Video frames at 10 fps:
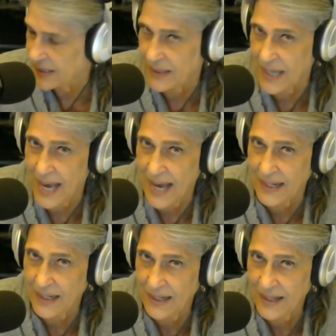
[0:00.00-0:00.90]
that
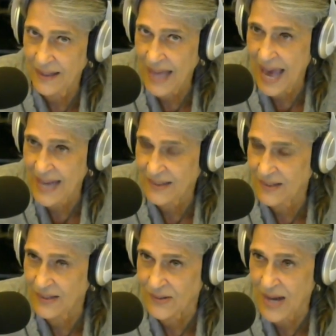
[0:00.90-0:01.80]
that
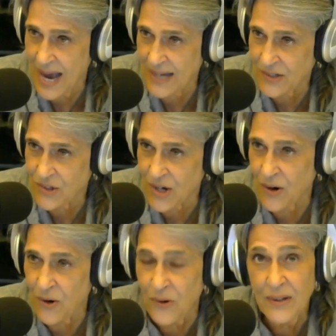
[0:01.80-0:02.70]
does not
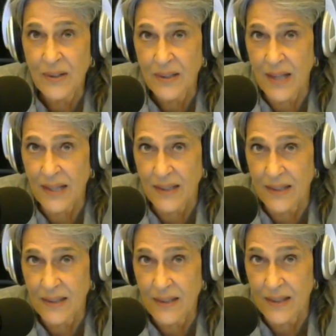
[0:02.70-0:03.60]
show that
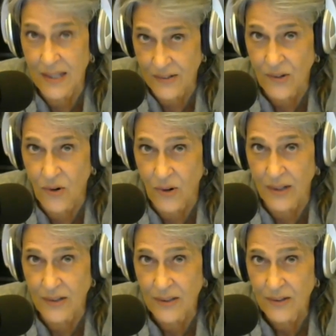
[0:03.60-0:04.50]
this court,
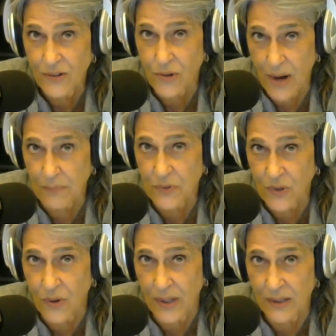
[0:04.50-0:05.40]
Trump's
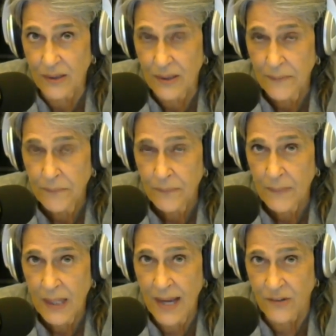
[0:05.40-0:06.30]
court,
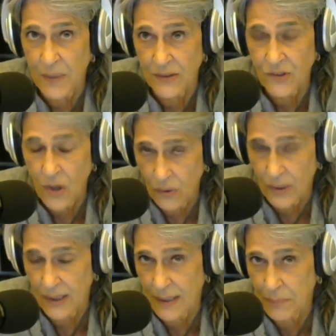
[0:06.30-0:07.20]
has been
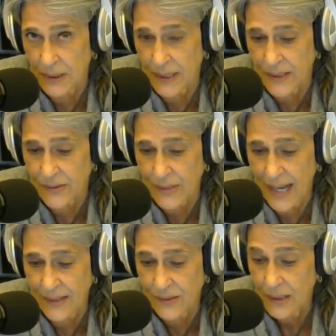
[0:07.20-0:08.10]
totally
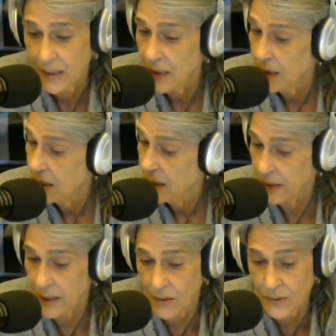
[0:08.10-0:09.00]
politicized.
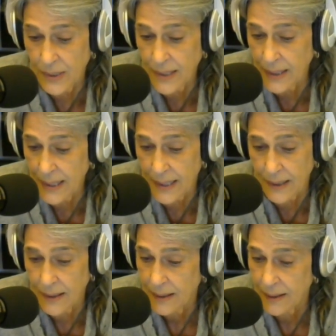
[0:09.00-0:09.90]
The only
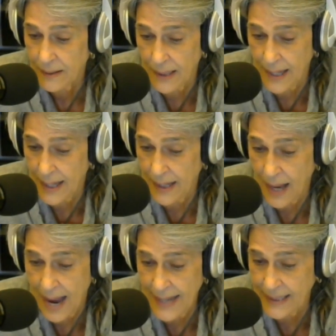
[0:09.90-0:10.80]
thing that
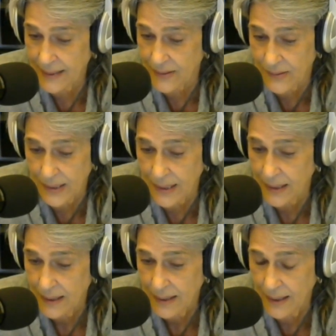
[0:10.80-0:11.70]
I can see
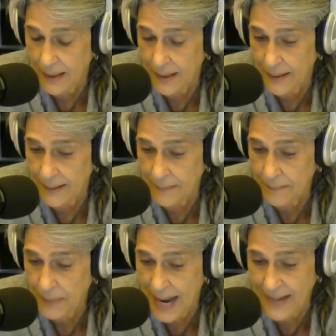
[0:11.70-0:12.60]

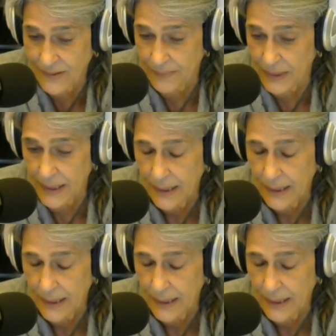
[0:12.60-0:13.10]
possibly